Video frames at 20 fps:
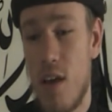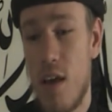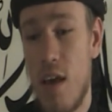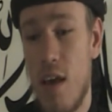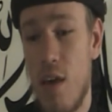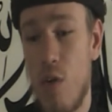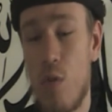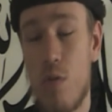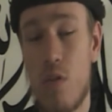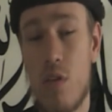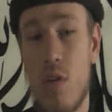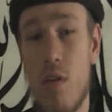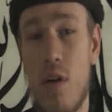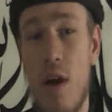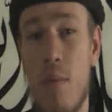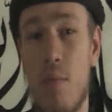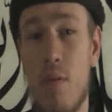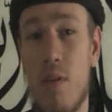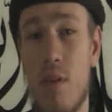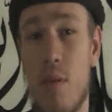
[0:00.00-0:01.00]
It also
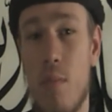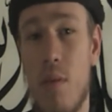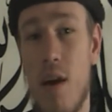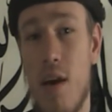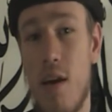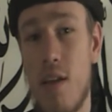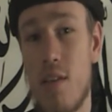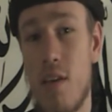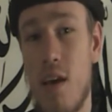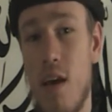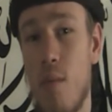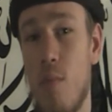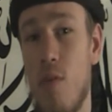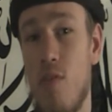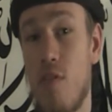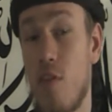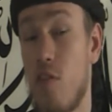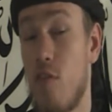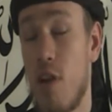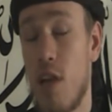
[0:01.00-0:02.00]
happened about a time
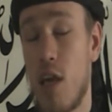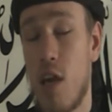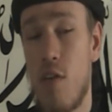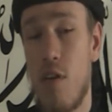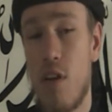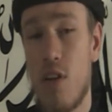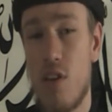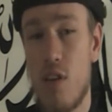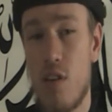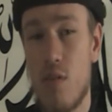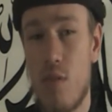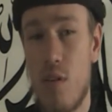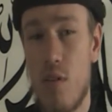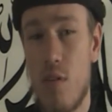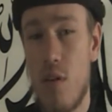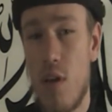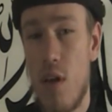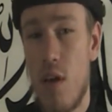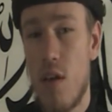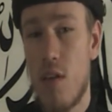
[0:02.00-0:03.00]
of a credit crunch as well,